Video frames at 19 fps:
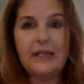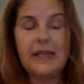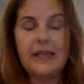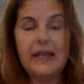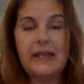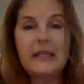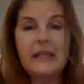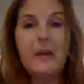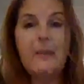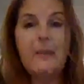
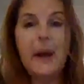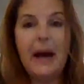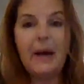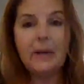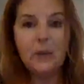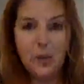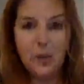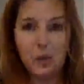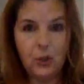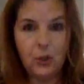says
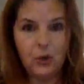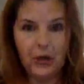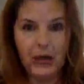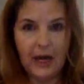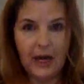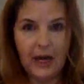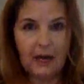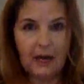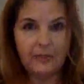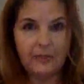about two
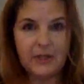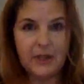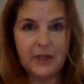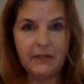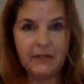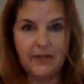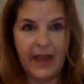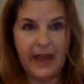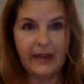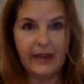cups
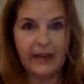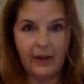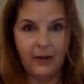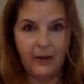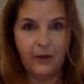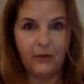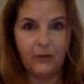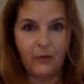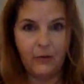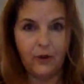of that
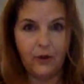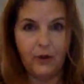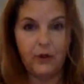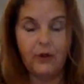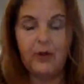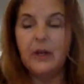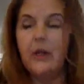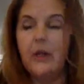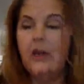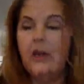other fruit.